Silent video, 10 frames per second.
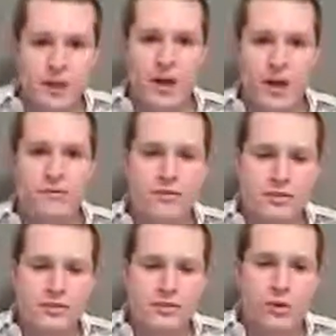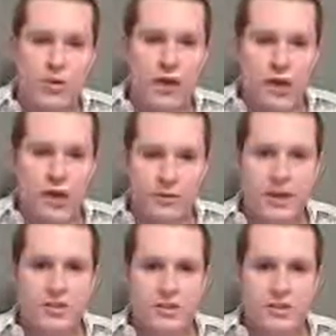Now that forces school A to
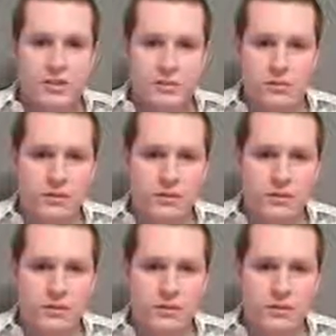pay attention to